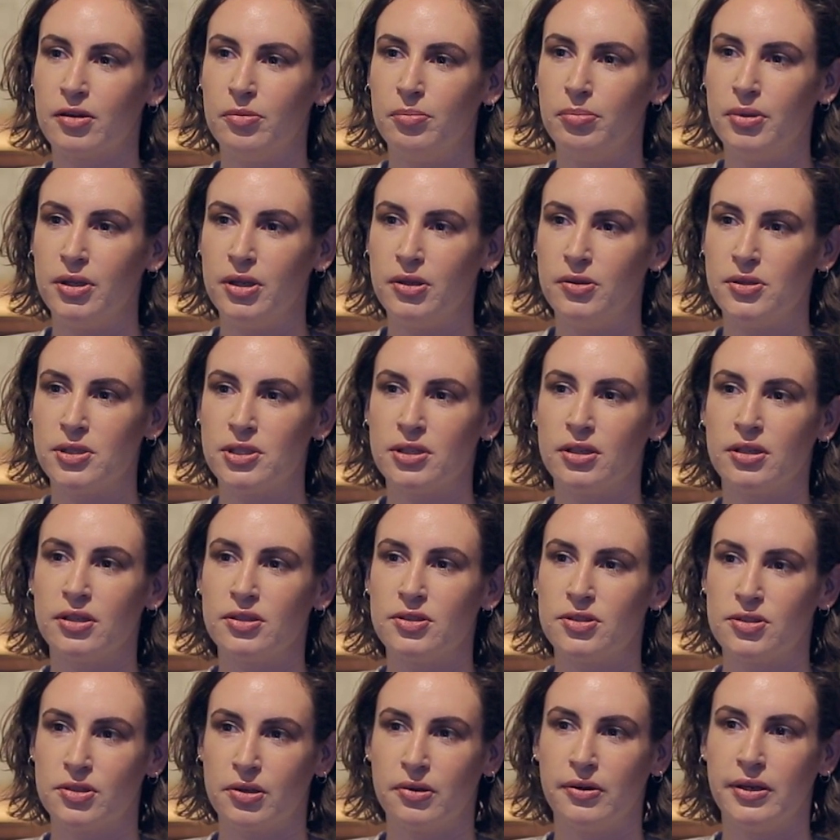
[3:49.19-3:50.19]

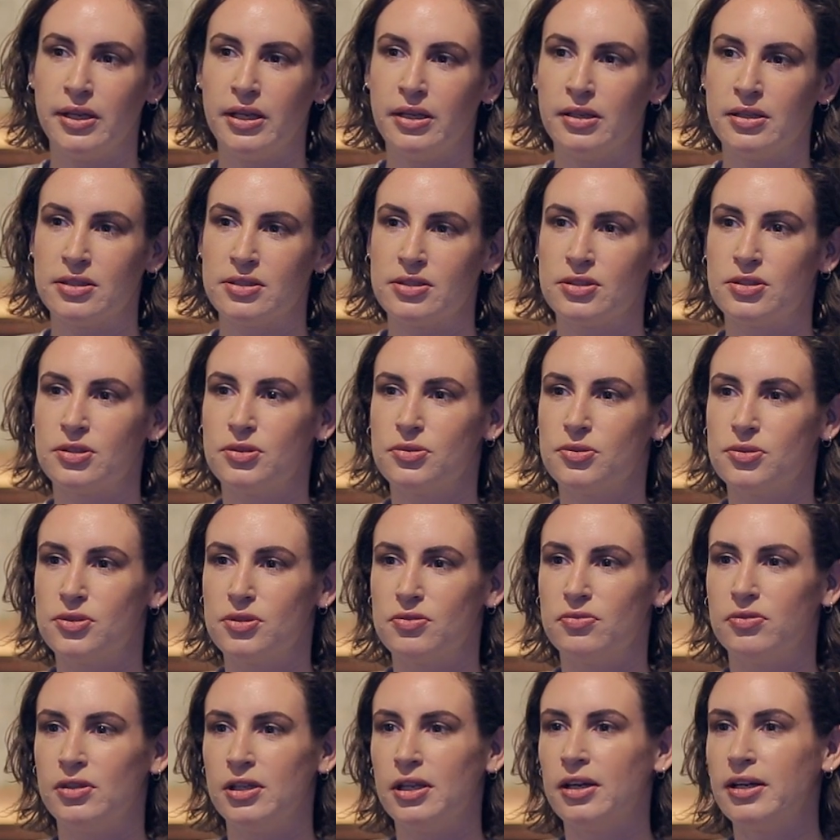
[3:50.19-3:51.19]
computer screen is a
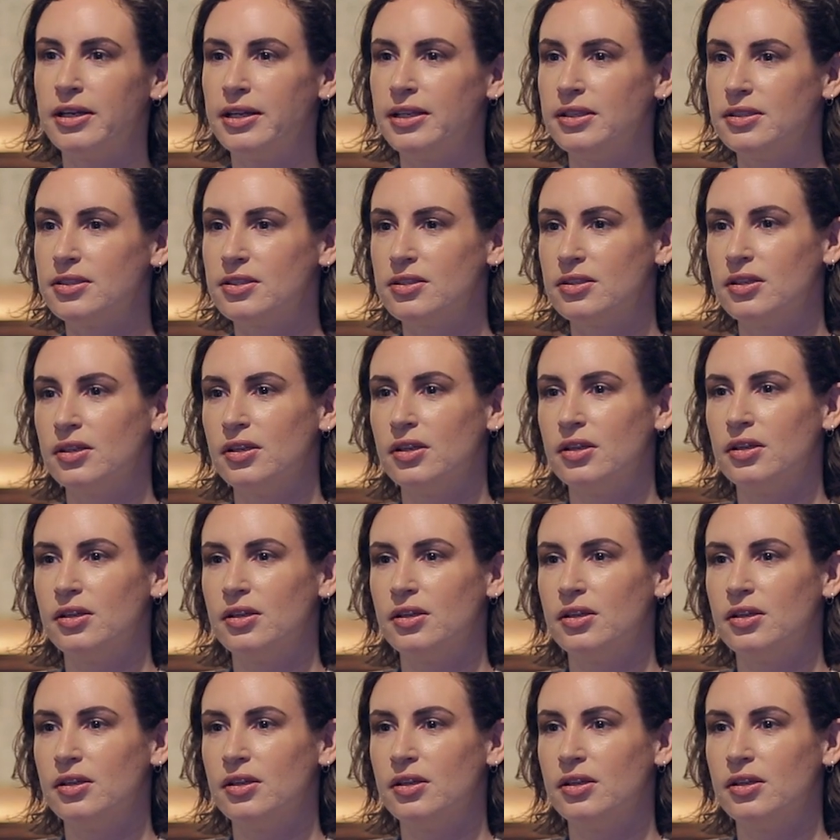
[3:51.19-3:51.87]
source of light.